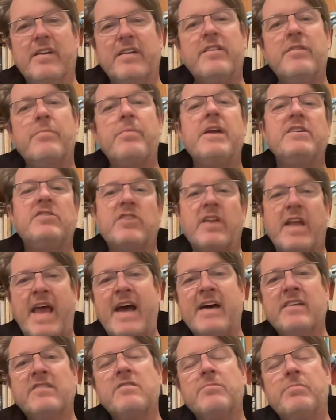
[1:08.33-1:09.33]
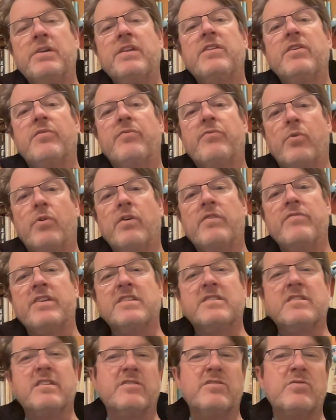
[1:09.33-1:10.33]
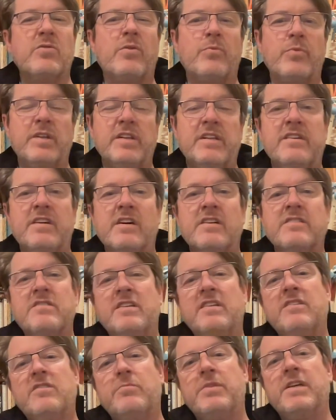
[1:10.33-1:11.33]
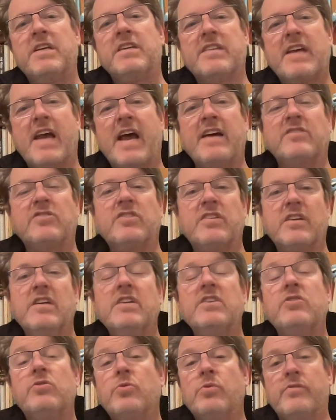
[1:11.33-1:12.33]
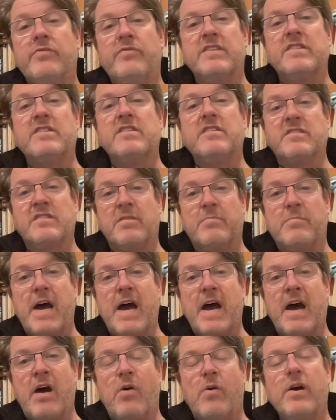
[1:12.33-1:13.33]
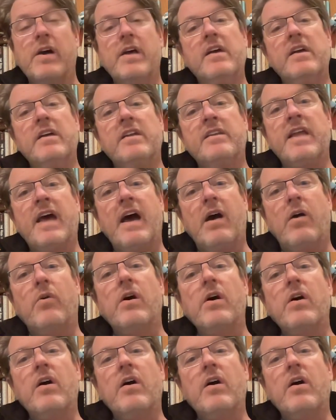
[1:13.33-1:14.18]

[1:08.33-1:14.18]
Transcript: The patient has to be there for a visit, so it really does need to be attached to a visit somehow. Now,